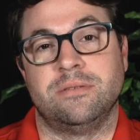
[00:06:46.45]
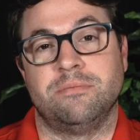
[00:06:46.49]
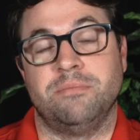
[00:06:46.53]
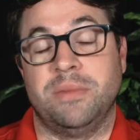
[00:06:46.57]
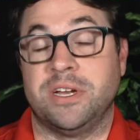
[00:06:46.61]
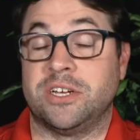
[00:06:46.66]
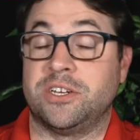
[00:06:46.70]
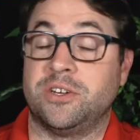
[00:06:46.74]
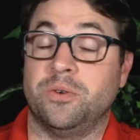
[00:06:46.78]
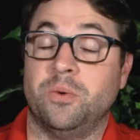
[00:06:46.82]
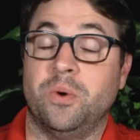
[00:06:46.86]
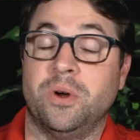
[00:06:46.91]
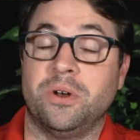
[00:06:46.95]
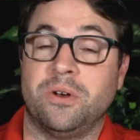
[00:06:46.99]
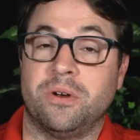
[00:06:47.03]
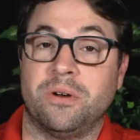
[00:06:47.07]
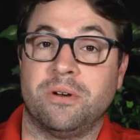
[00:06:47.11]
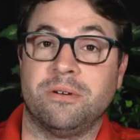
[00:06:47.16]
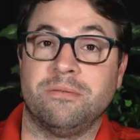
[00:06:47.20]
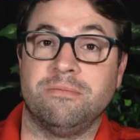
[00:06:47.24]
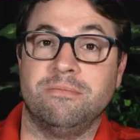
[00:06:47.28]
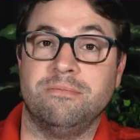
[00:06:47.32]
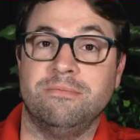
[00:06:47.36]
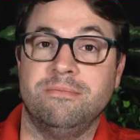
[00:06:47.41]
Makes you
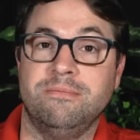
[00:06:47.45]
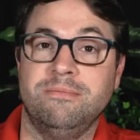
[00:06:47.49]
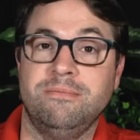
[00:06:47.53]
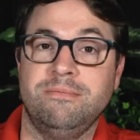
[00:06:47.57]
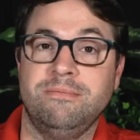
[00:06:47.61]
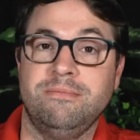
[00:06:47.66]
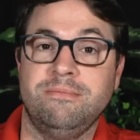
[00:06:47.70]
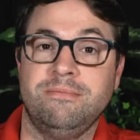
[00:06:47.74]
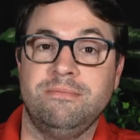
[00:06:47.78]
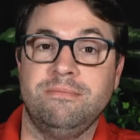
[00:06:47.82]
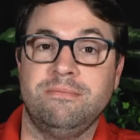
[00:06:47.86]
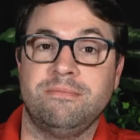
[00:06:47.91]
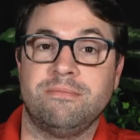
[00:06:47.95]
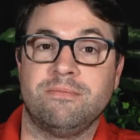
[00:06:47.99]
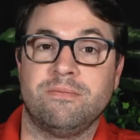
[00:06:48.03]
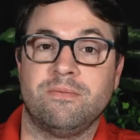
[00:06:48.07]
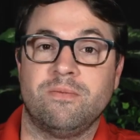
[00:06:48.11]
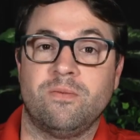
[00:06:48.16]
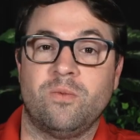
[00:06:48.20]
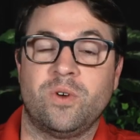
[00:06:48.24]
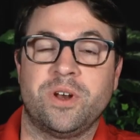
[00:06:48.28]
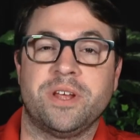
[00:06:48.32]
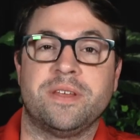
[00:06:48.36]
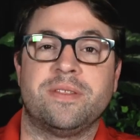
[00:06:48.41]
wonder,
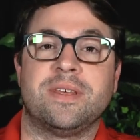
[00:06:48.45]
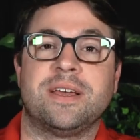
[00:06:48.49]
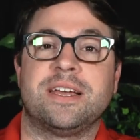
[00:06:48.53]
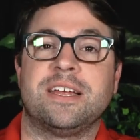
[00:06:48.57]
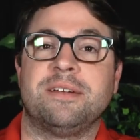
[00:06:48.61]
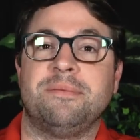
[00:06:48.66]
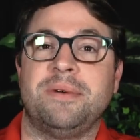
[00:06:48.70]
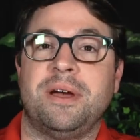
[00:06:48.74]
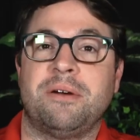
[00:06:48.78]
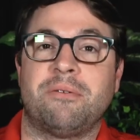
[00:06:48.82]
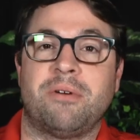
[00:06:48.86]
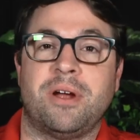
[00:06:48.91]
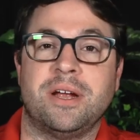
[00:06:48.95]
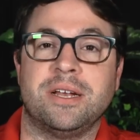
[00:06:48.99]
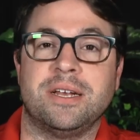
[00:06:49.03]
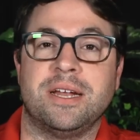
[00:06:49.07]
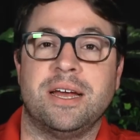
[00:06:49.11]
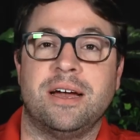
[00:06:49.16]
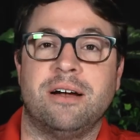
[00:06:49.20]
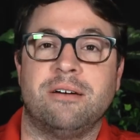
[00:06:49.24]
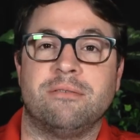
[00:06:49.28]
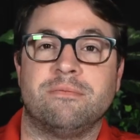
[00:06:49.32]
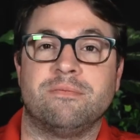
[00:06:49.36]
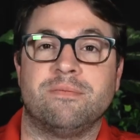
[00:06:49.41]
what are you thinking about right
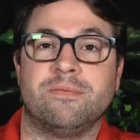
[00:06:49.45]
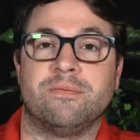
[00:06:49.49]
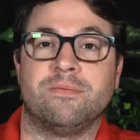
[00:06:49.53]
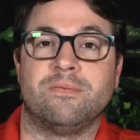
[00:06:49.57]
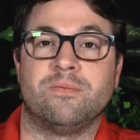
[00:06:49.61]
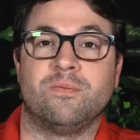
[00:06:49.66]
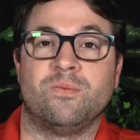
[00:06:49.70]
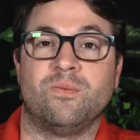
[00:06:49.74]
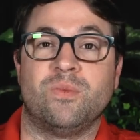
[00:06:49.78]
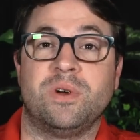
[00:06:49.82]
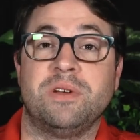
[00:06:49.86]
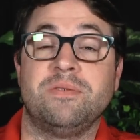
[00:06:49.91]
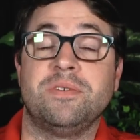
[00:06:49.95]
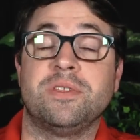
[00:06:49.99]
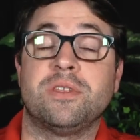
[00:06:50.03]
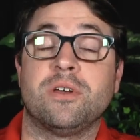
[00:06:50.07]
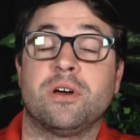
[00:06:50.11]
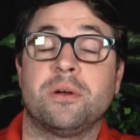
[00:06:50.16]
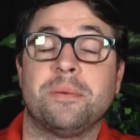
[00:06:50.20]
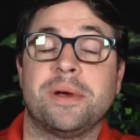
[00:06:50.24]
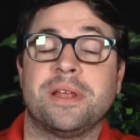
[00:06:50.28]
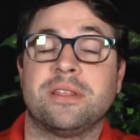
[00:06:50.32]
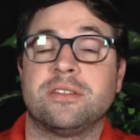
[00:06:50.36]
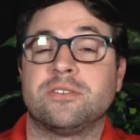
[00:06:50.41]
now? What have you
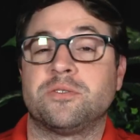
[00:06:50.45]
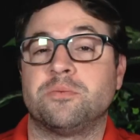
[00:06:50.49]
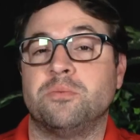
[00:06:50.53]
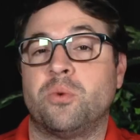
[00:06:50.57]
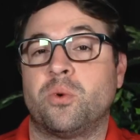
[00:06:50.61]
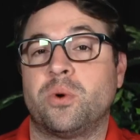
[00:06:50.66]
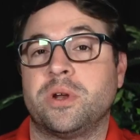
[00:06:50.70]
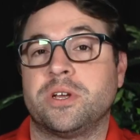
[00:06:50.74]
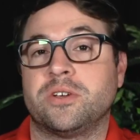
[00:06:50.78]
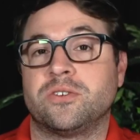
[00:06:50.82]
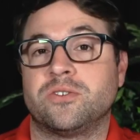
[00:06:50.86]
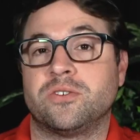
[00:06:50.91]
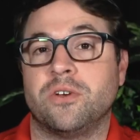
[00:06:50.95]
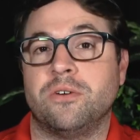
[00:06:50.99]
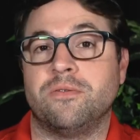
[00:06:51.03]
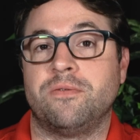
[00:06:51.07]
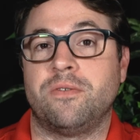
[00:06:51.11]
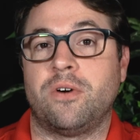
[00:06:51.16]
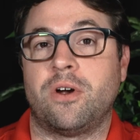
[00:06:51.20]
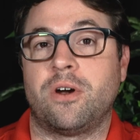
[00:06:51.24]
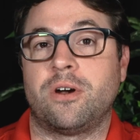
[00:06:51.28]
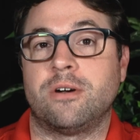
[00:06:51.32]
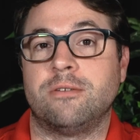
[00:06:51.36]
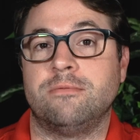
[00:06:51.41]
thought about this morning so
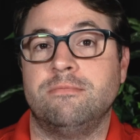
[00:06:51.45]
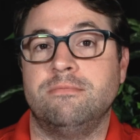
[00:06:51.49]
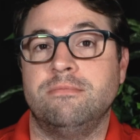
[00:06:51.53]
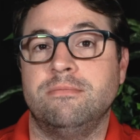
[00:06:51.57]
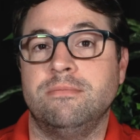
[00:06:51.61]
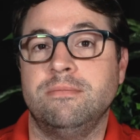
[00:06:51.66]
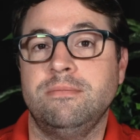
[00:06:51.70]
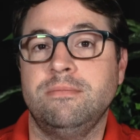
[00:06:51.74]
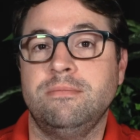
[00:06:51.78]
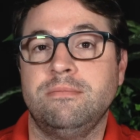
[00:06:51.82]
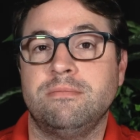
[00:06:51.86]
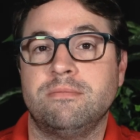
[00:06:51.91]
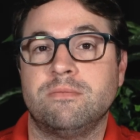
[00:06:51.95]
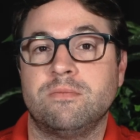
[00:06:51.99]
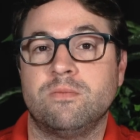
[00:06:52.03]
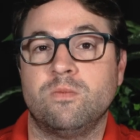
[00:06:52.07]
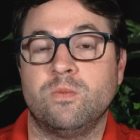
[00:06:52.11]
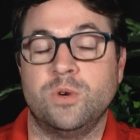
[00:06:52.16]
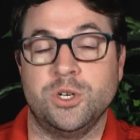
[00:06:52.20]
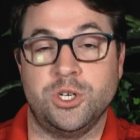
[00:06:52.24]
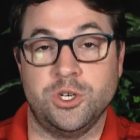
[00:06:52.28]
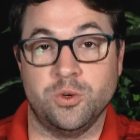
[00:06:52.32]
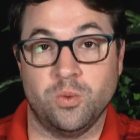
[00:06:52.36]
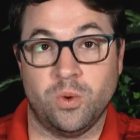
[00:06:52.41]
far?
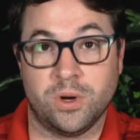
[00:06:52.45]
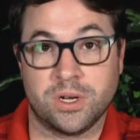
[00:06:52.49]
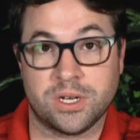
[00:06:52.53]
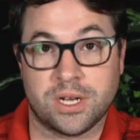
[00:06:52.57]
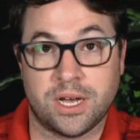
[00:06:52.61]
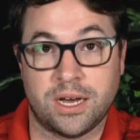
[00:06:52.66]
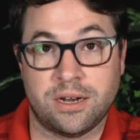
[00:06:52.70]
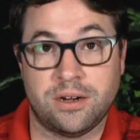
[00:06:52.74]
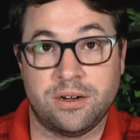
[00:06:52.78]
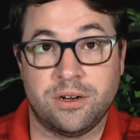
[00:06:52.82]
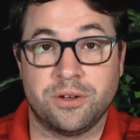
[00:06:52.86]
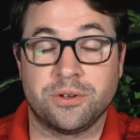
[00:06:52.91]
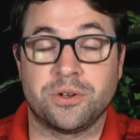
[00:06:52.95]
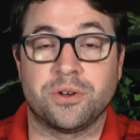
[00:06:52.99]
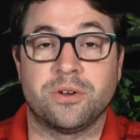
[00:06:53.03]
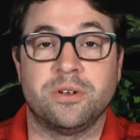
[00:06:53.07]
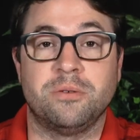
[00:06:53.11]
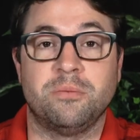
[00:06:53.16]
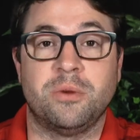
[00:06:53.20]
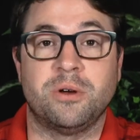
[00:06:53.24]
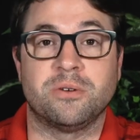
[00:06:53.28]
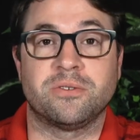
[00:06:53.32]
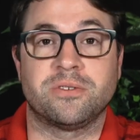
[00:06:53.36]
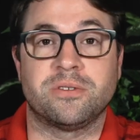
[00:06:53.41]
Would you want God to know your
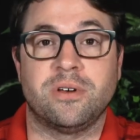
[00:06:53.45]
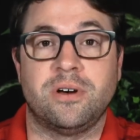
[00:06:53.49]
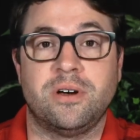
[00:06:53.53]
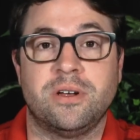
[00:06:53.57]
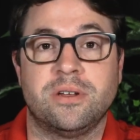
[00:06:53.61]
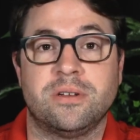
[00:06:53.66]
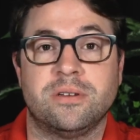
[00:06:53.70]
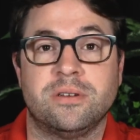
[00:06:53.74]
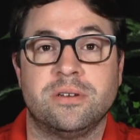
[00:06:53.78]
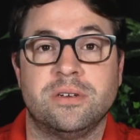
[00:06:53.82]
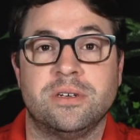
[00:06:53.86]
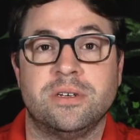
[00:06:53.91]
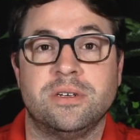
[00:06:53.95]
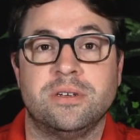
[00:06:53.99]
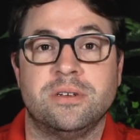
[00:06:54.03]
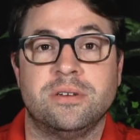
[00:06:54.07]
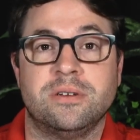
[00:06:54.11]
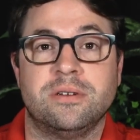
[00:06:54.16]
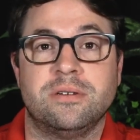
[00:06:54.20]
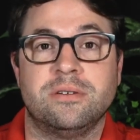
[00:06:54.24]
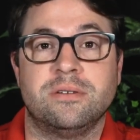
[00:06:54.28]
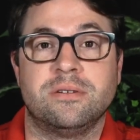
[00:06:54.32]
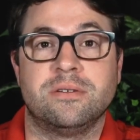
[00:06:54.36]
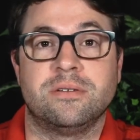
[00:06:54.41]
inmost thought?
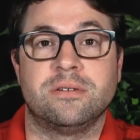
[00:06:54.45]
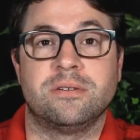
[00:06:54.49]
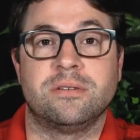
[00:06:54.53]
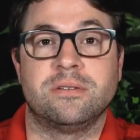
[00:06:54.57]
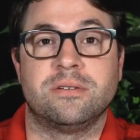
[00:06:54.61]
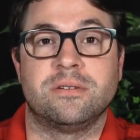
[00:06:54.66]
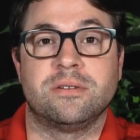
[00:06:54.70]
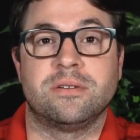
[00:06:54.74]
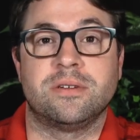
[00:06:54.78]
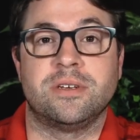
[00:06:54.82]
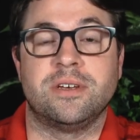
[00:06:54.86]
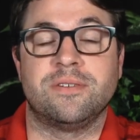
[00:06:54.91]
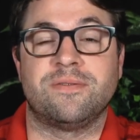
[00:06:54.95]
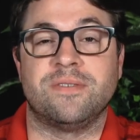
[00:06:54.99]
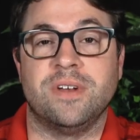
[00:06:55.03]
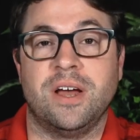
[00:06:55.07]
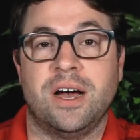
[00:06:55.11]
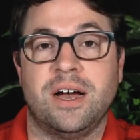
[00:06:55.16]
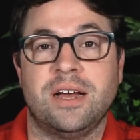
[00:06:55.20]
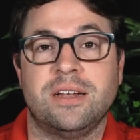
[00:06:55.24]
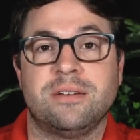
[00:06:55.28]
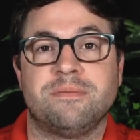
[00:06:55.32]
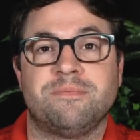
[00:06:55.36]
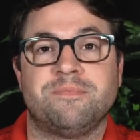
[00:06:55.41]
If
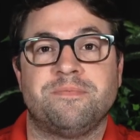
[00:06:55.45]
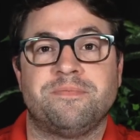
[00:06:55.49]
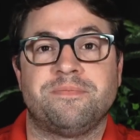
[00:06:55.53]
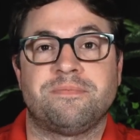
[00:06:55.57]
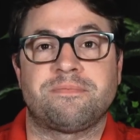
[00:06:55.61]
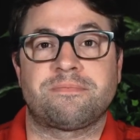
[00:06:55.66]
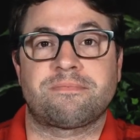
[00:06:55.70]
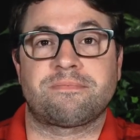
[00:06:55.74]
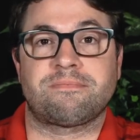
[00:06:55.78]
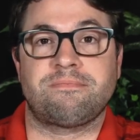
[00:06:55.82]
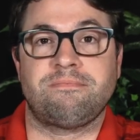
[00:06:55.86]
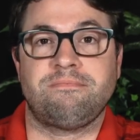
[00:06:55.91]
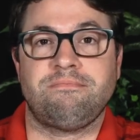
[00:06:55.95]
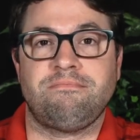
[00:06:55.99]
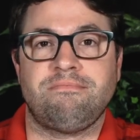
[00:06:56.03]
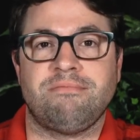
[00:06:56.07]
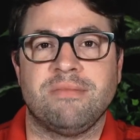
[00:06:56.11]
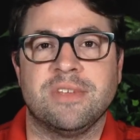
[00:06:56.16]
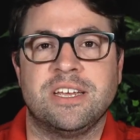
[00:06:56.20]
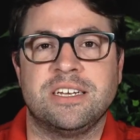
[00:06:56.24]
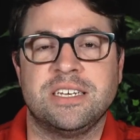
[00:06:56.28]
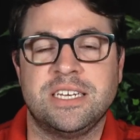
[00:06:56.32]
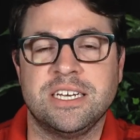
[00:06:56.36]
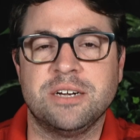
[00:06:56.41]
not,
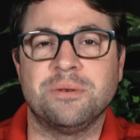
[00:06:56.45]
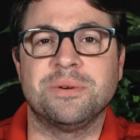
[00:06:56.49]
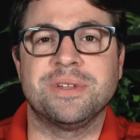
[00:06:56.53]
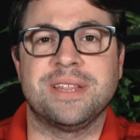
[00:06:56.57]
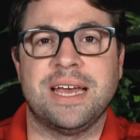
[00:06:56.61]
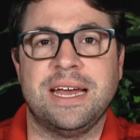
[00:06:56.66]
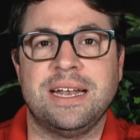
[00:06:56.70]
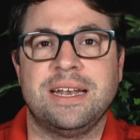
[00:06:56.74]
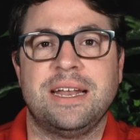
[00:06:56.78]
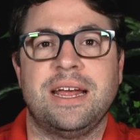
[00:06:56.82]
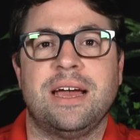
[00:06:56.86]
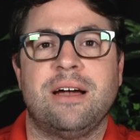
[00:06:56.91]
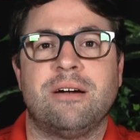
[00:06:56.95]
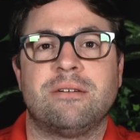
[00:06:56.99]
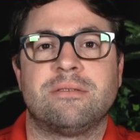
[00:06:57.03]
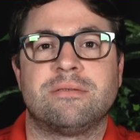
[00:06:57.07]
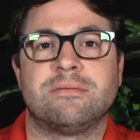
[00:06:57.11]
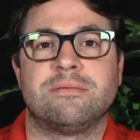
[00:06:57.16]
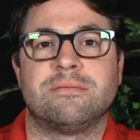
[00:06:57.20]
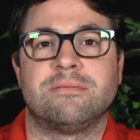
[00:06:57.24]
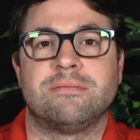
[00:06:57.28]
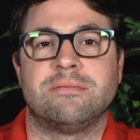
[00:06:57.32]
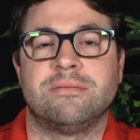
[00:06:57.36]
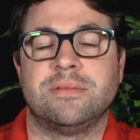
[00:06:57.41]
deal with that now.
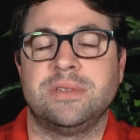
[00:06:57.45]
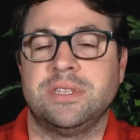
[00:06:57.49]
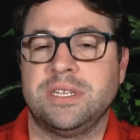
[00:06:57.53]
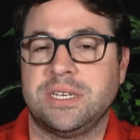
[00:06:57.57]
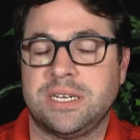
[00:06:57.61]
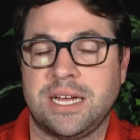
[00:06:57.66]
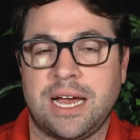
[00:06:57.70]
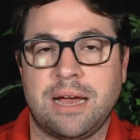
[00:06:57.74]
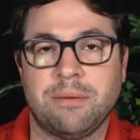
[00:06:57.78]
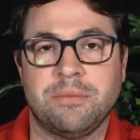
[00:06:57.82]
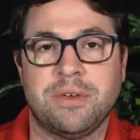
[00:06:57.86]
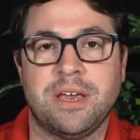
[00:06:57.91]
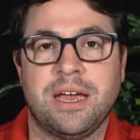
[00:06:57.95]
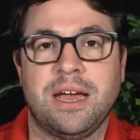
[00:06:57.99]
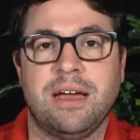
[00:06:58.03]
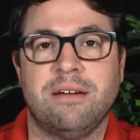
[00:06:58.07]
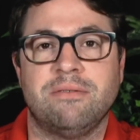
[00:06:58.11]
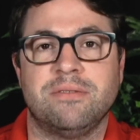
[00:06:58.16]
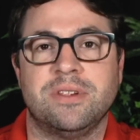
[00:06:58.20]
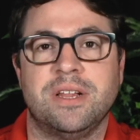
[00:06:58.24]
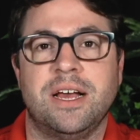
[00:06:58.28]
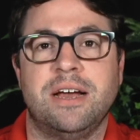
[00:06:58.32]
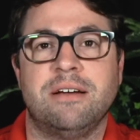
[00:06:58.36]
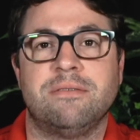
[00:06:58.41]
In the time you
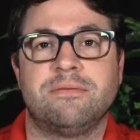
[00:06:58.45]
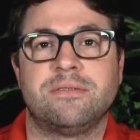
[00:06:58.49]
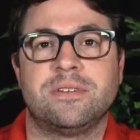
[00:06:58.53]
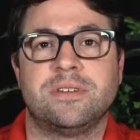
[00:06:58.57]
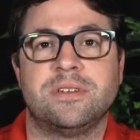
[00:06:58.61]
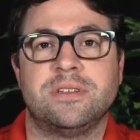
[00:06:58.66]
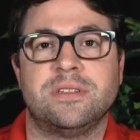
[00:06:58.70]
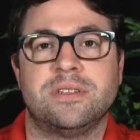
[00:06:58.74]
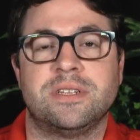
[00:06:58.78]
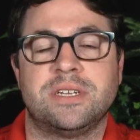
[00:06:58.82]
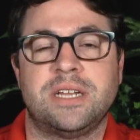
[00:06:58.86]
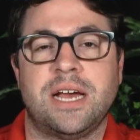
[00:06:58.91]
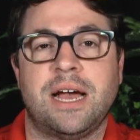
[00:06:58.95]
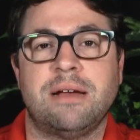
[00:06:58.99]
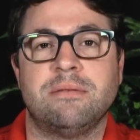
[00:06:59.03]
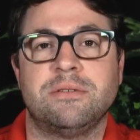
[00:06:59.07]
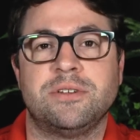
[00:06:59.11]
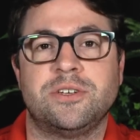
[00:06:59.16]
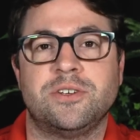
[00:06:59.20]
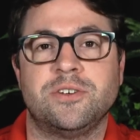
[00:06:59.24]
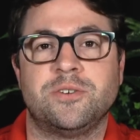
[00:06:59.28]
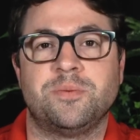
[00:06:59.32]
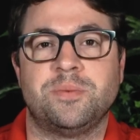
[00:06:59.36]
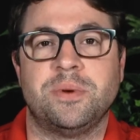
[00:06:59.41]
have left, in the time
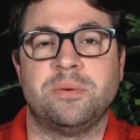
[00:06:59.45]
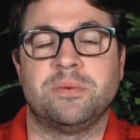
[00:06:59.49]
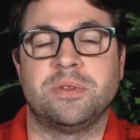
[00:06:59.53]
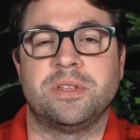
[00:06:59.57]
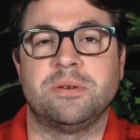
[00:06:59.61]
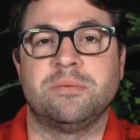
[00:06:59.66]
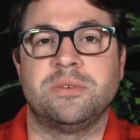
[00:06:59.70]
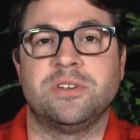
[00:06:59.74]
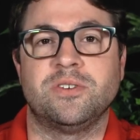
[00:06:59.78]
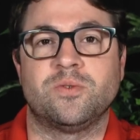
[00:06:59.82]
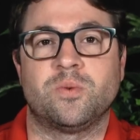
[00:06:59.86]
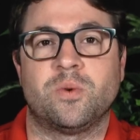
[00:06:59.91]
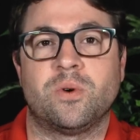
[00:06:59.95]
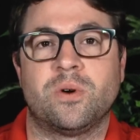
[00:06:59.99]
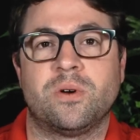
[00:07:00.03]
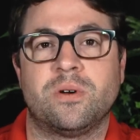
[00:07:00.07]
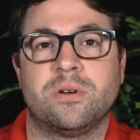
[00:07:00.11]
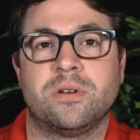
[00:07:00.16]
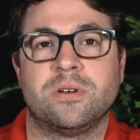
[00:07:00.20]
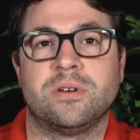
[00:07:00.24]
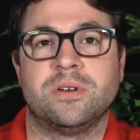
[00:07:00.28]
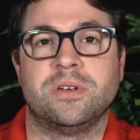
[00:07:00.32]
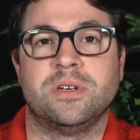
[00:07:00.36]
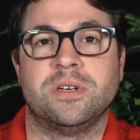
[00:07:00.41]
that you spend with Him and His
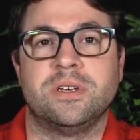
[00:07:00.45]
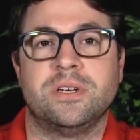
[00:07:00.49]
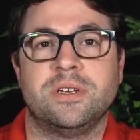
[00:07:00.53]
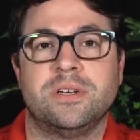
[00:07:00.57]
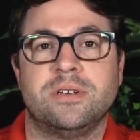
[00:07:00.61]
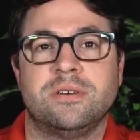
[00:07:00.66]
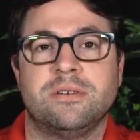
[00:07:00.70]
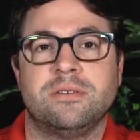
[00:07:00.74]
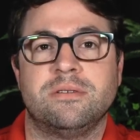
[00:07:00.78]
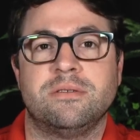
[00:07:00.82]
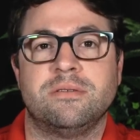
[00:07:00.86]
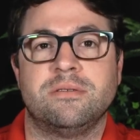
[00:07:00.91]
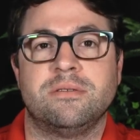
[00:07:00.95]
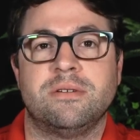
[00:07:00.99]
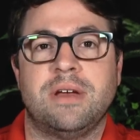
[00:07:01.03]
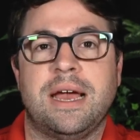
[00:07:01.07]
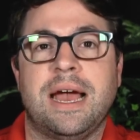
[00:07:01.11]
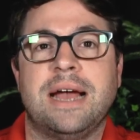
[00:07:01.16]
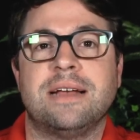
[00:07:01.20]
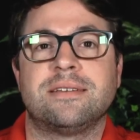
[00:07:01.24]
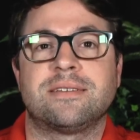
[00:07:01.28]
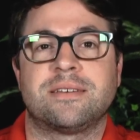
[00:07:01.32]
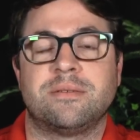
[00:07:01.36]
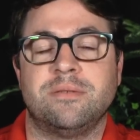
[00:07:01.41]
Word,
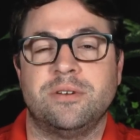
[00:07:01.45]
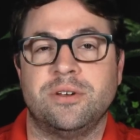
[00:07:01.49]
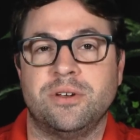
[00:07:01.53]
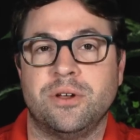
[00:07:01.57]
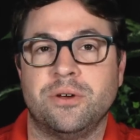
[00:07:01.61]
ask Him to